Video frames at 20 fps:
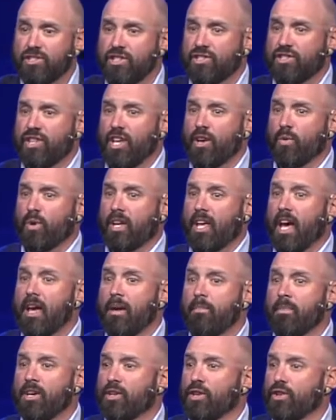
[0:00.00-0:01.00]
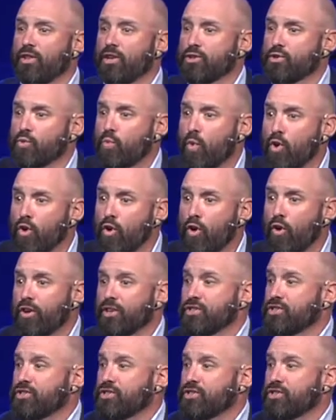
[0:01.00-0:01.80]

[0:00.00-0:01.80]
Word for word: since they came into this world,